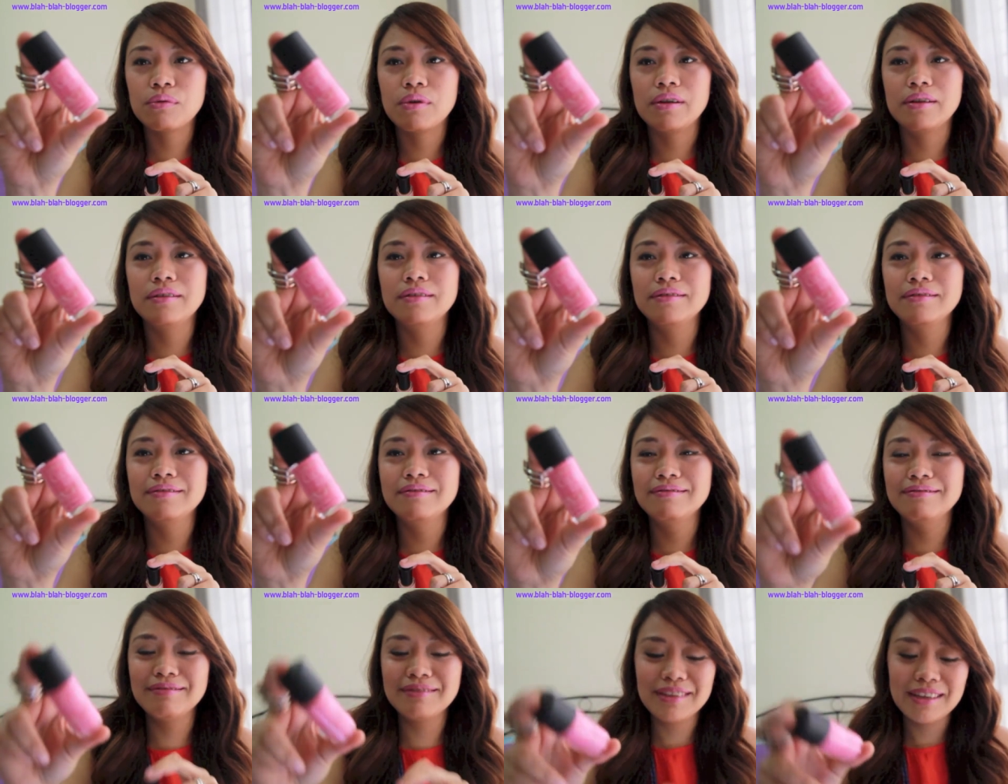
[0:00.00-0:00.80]

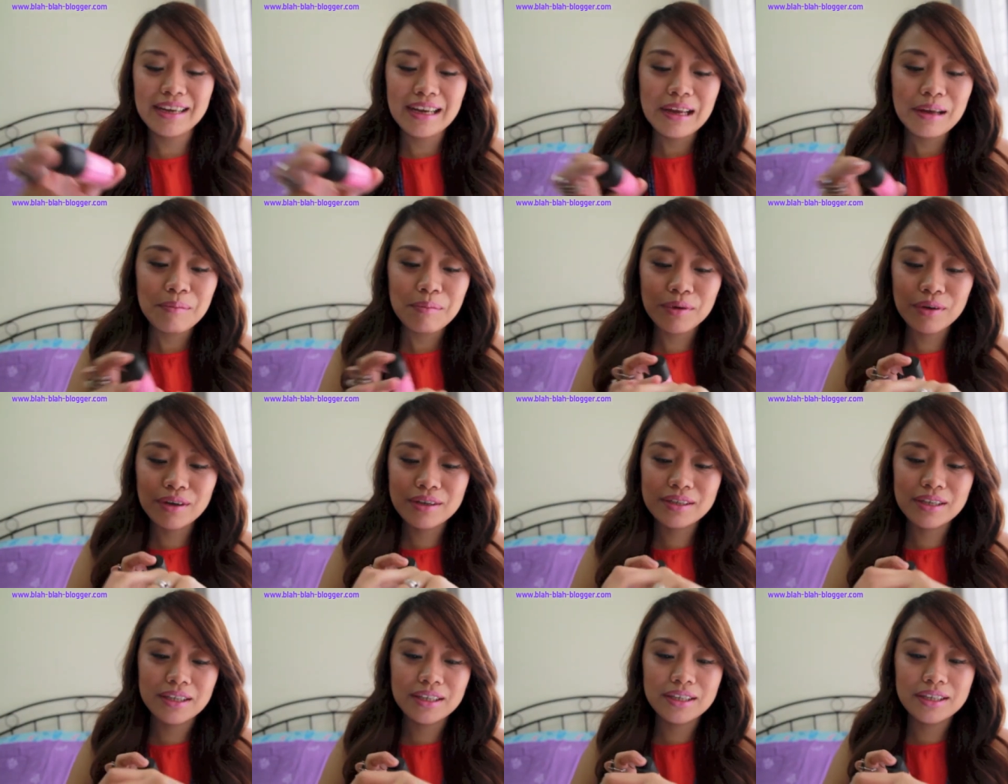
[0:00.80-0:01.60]
one.
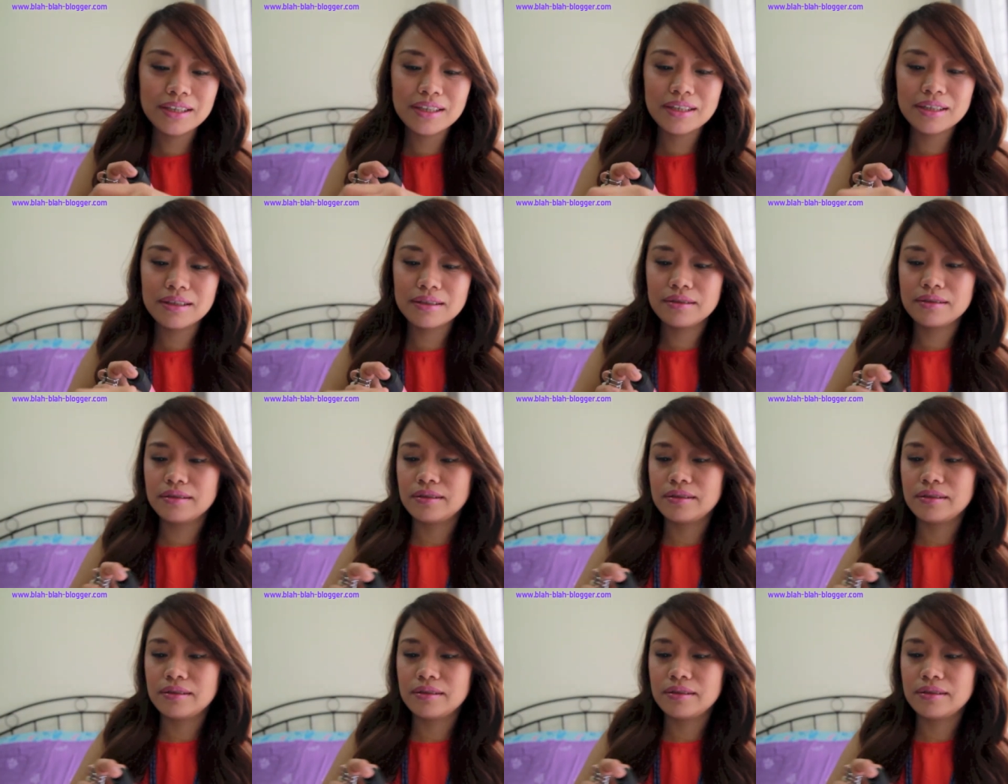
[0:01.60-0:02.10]
Because I didn't...